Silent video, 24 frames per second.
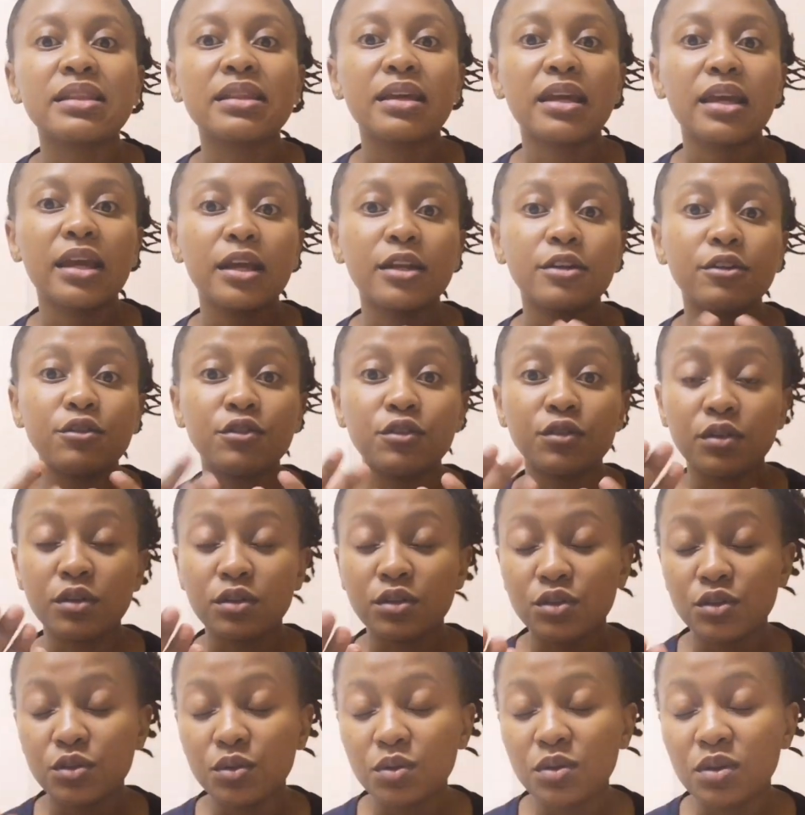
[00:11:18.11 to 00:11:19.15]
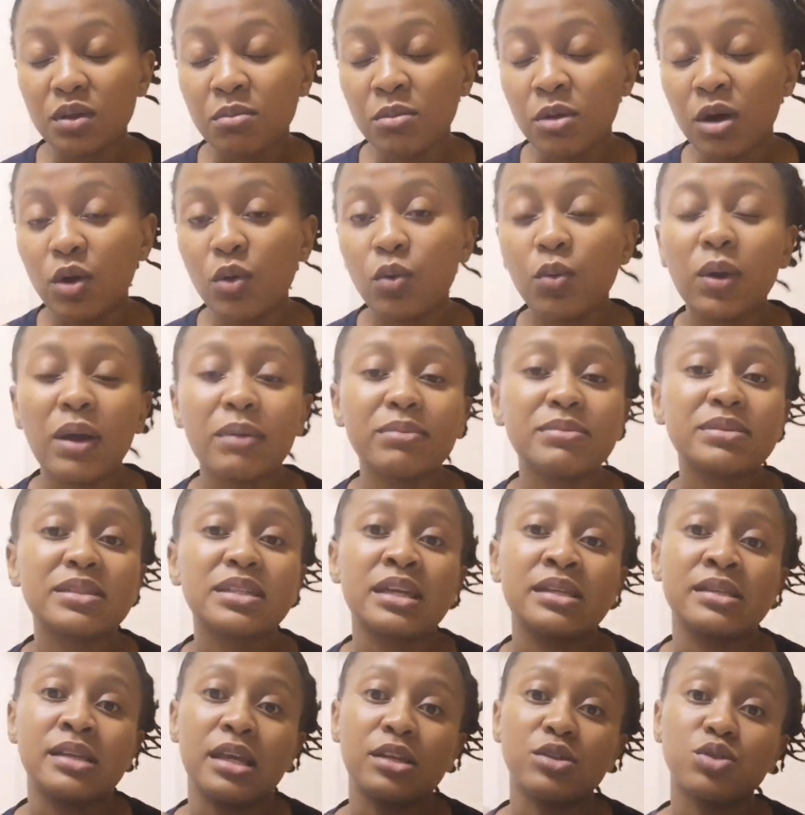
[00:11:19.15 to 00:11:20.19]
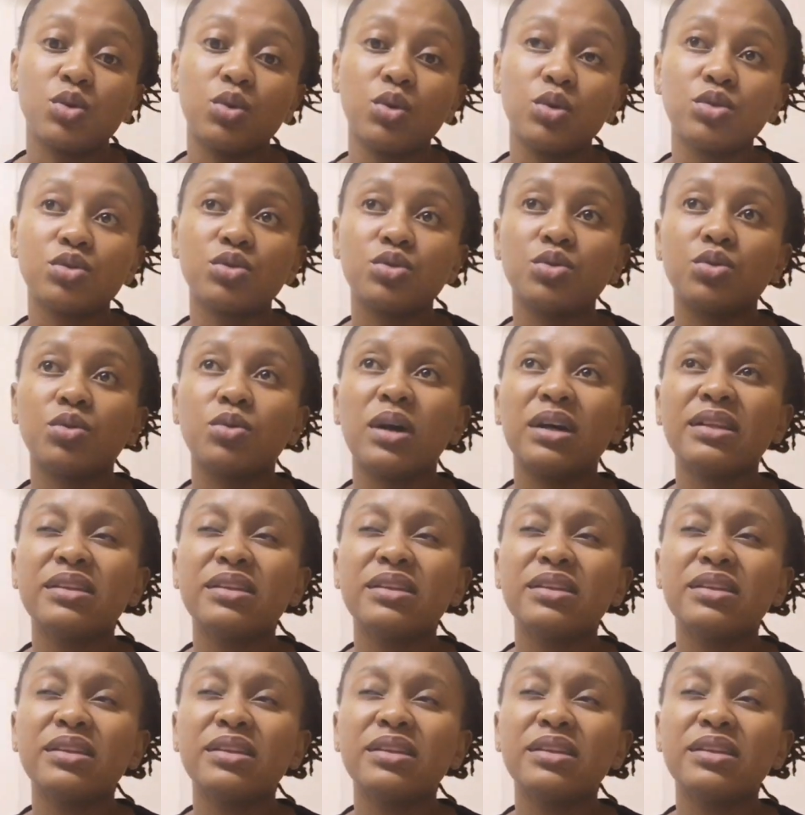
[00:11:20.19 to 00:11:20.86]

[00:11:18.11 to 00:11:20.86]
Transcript: And then you could do the mock webs, as I told you.